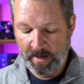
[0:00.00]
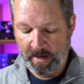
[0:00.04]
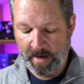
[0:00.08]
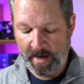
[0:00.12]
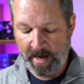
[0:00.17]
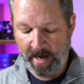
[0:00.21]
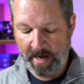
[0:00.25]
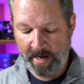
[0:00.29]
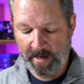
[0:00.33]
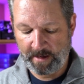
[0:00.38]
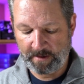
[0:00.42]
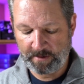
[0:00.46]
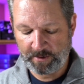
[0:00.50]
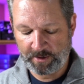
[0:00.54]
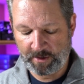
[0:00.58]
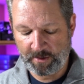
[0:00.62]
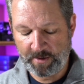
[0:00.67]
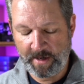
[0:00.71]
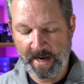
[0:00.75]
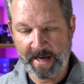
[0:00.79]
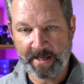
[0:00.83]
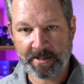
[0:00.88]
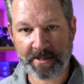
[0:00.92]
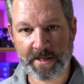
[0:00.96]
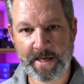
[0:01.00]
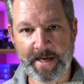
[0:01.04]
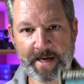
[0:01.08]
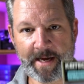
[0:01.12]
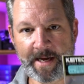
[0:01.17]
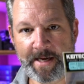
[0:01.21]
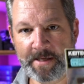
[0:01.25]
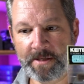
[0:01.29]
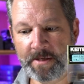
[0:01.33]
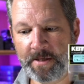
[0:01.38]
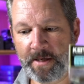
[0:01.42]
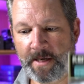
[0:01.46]
So the next thing
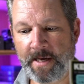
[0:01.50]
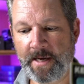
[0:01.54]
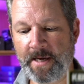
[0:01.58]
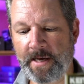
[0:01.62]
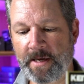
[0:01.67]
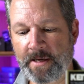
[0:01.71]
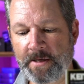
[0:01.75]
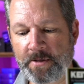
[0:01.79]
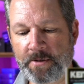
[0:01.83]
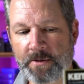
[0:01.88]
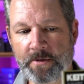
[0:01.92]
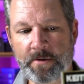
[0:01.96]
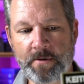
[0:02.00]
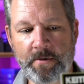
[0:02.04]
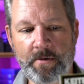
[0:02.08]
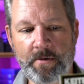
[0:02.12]
is